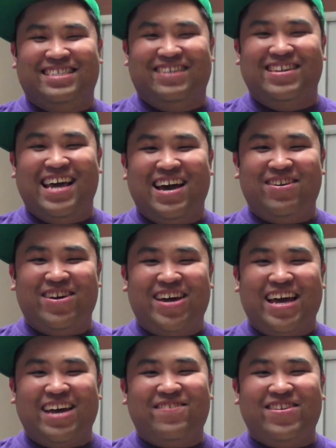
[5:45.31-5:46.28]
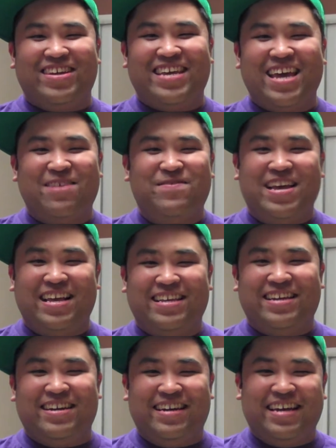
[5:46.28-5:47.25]
So now you have your cake
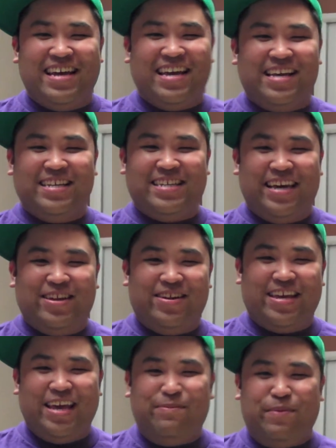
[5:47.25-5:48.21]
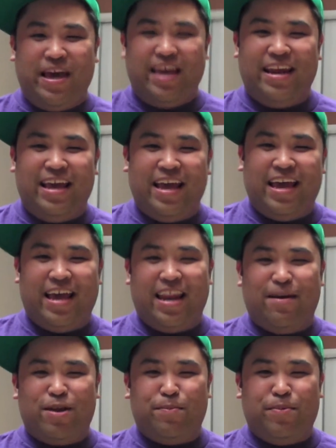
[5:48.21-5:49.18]
mixture inside your cake pan and
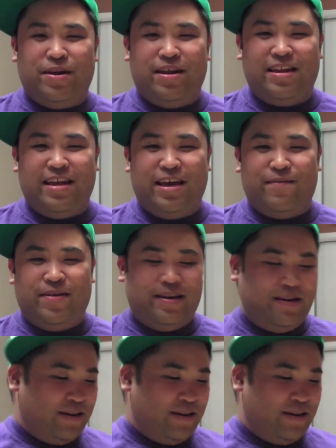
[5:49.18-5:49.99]
I'm going to put it in the oven.